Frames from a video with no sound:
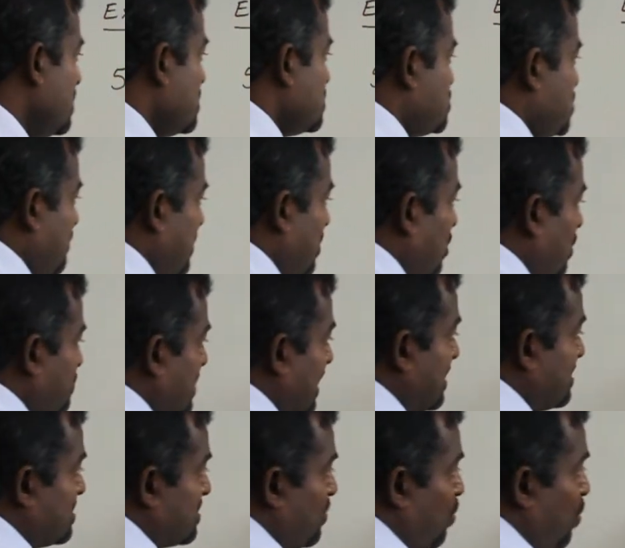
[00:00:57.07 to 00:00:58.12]
So we got
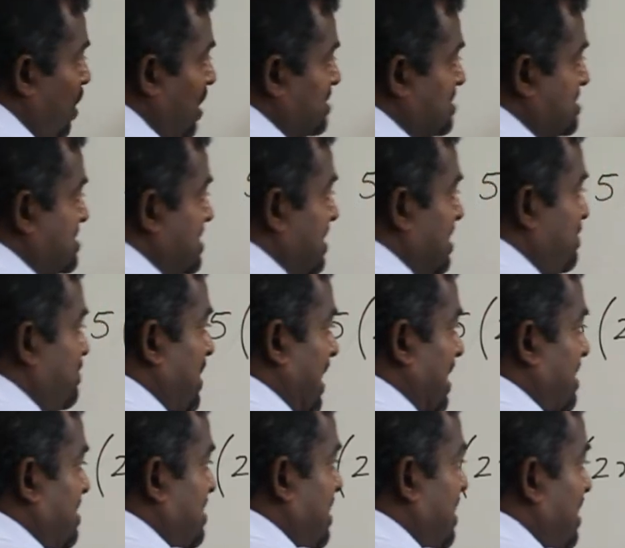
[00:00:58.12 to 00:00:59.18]
that one single
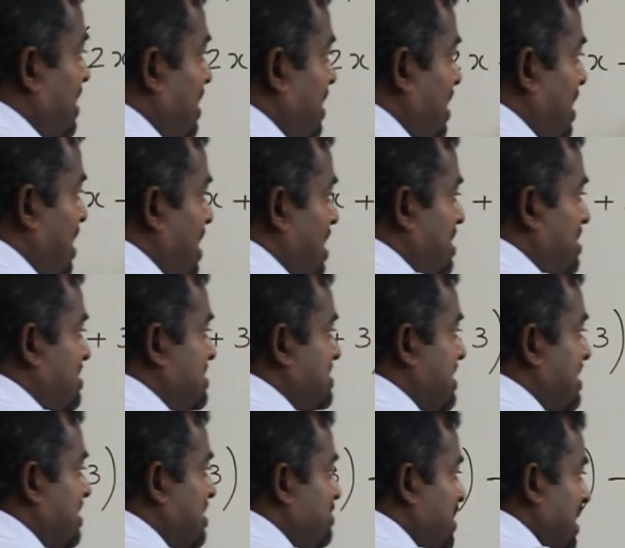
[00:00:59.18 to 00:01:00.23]
bracket here, another
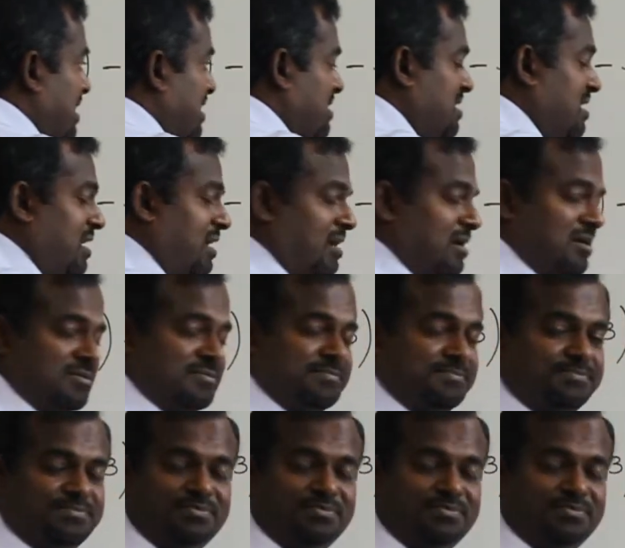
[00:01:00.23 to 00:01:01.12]
single bracket here.